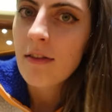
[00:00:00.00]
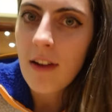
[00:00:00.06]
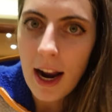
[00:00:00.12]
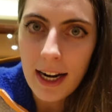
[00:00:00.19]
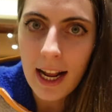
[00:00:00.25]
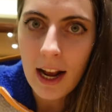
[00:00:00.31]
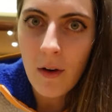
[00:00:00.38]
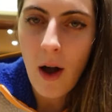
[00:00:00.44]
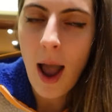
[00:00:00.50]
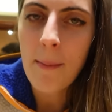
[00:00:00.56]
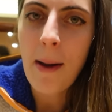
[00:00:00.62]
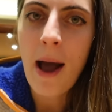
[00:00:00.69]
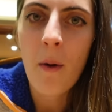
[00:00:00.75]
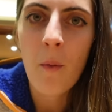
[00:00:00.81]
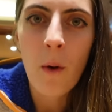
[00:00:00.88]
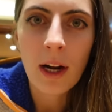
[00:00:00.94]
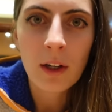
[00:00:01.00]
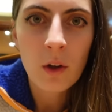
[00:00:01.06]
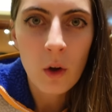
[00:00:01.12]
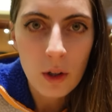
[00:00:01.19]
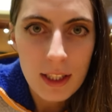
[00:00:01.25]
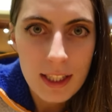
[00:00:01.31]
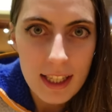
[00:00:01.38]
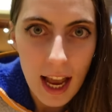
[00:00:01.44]
Right now I'm at one
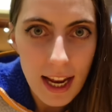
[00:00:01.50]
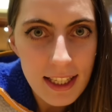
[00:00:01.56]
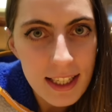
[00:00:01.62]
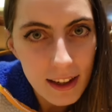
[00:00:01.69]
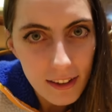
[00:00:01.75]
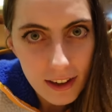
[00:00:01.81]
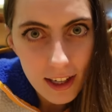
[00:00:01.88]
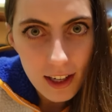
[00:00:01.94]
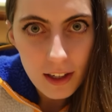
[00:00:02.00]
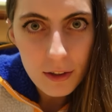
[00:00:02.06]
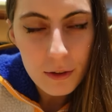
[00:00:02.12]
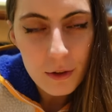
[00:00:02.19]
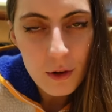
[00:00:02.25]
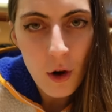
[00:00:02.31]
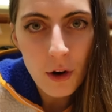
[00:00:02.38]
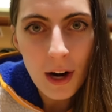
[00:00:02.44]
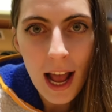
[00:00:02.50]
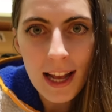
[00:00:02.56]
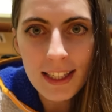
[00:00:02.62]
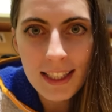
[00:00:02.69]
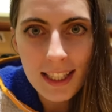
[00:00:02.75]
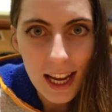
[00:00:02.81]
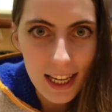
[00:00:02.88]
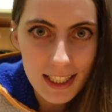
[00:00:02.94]
called Area, known
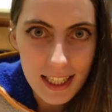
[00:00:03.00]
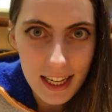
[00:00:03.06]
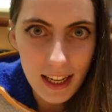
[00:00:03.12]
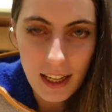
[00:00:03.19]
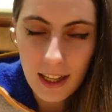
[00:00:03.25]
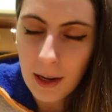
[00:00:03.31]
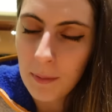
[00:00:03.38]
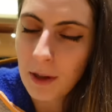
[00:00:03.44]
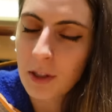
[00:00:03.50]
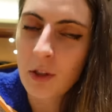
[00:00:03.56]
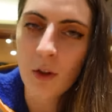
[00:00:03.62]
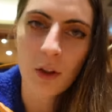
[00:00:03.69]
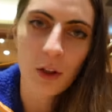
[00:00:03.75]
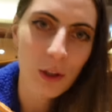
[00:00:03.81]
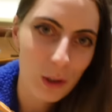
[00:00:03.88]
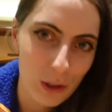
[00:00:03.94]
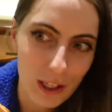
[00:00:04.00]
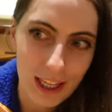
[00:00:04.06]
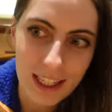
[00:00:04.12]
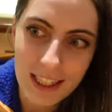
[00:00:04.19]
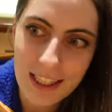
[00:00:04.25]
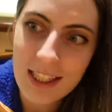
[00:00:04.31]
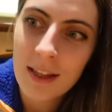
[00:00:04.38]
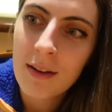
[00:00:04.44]
as Saizer amongst all the cool
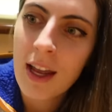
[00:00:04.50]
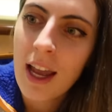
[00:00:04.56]
kids,